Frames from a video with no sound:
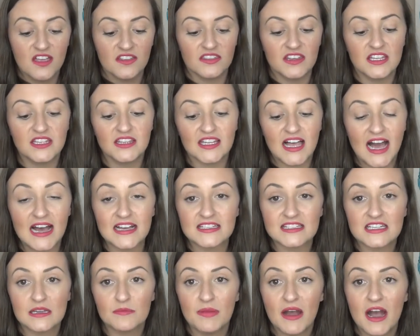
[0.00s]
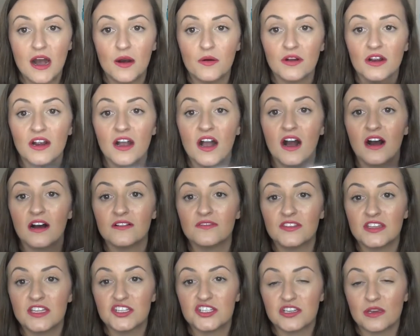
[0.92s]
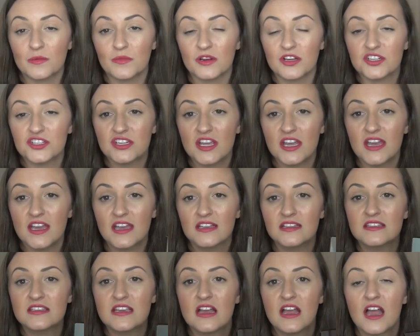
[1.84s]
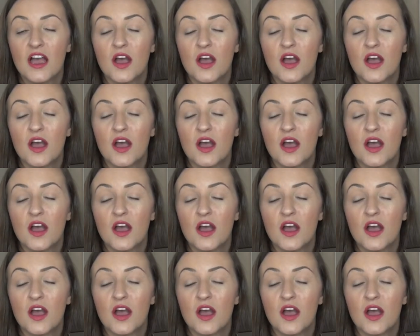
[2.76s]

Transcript: The lasting power of these shimmer shades